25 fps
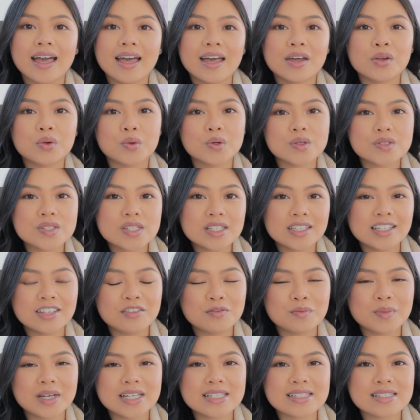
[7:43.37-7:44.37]
and also
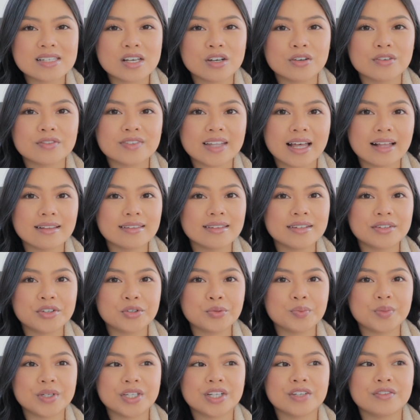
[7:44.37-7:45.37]
give myself that
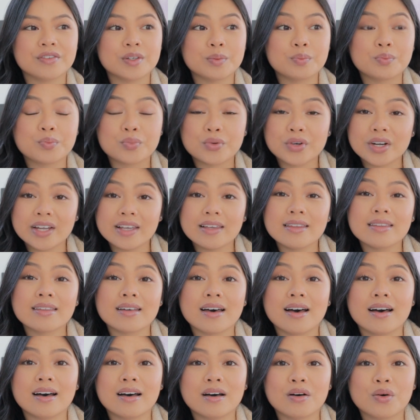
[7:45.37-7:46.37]
little bit of a
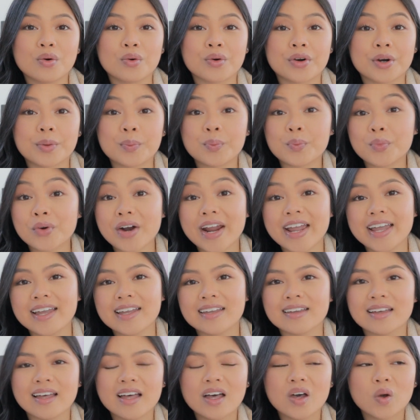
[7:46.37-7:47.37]
breather or a
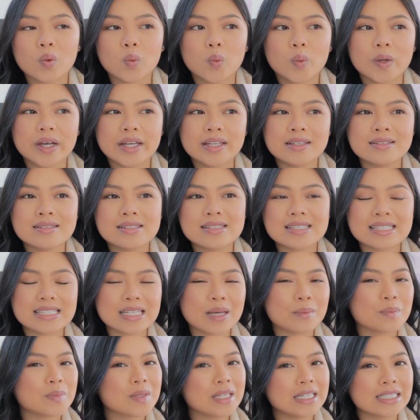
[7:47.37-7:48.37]
break when
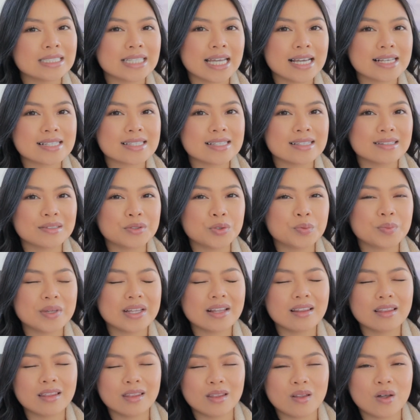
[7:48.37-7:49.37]
something takes a little
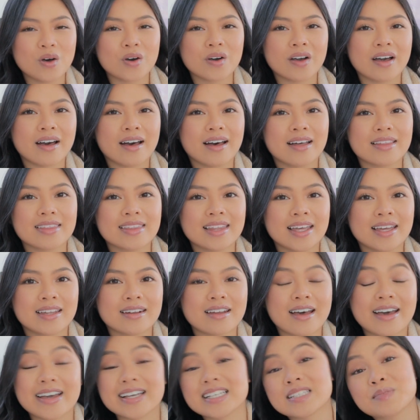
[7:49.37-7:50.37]
bit longer than
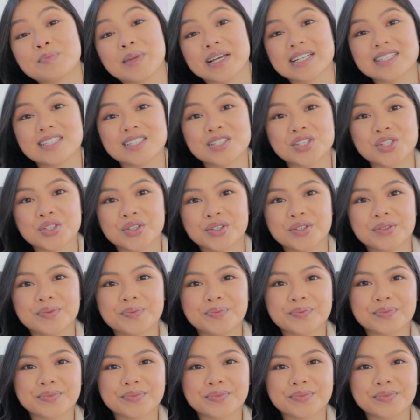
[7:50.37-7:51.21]
I expect it to.